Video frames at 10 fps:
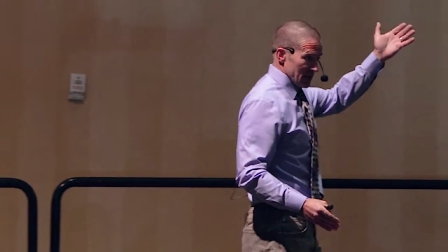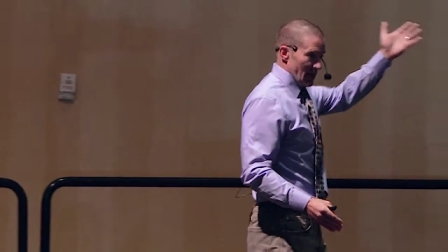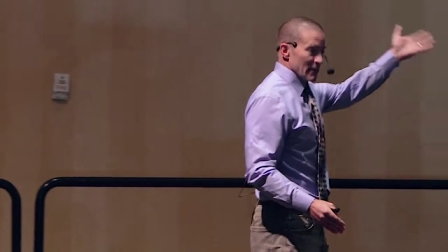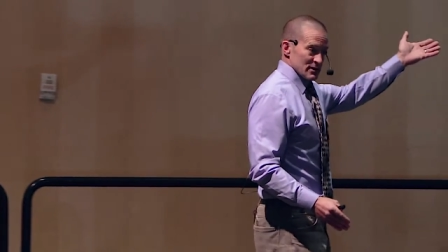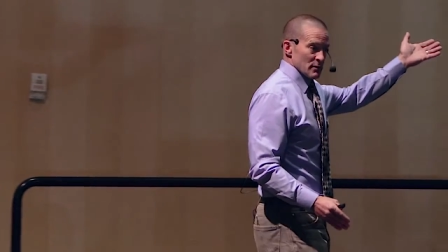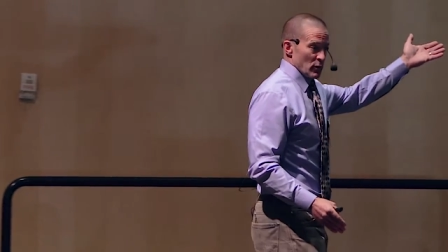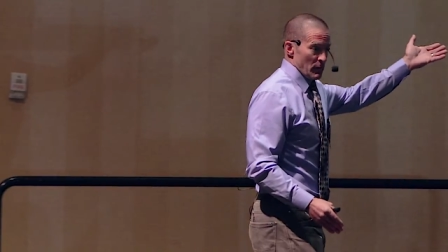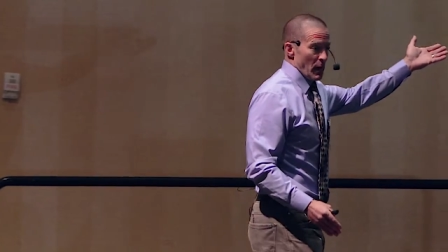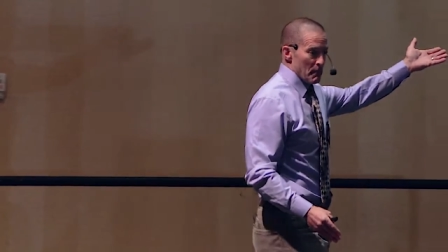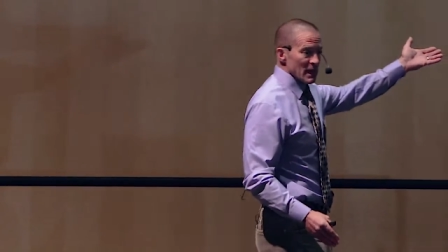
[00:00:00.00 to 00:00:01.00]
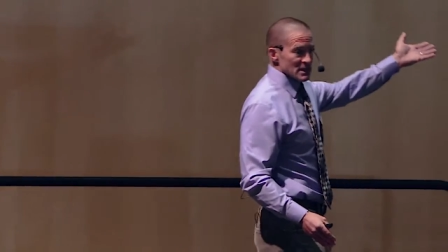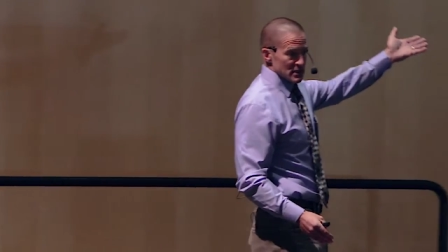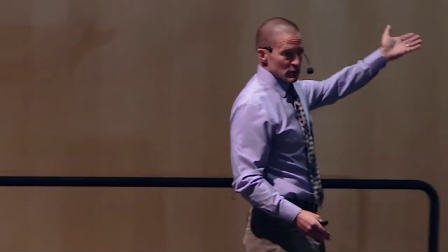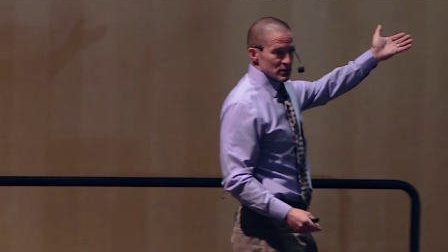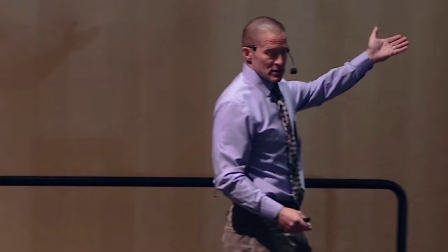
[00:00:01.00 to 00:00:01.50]
gotten some
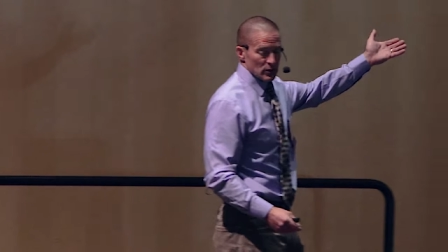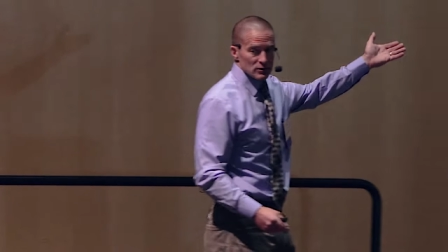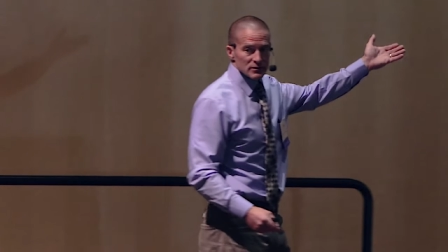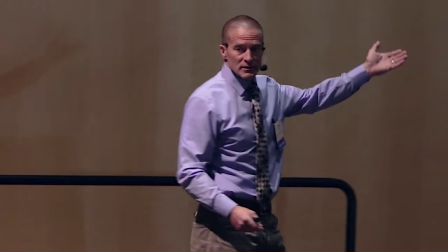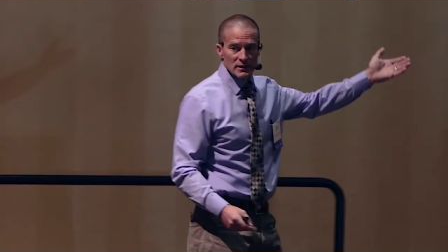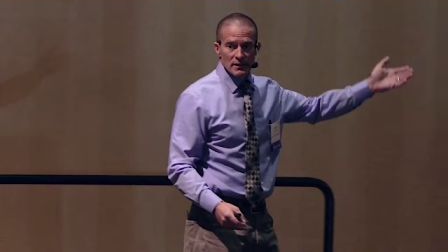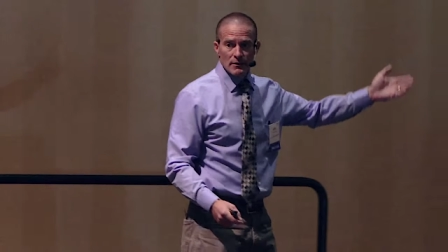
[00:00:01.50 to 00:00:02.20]
amazing results.